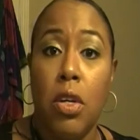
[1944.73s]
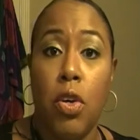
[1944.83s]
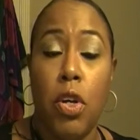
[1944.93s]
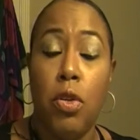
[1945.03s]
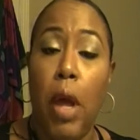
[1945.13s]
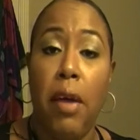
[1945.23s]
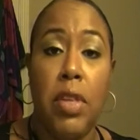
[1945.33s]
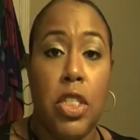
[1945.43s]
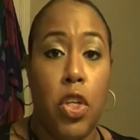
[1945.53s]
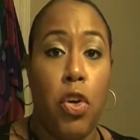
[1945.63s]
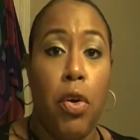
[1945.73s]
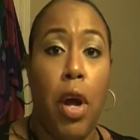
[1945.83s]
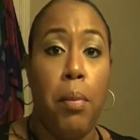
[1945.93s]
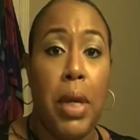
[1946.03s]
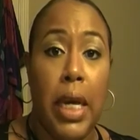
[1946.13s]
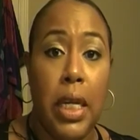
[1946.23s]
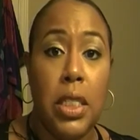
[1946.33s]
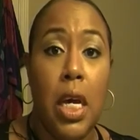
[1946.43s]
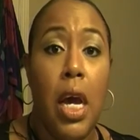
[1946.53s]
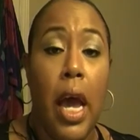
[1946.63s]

you can have these in your kit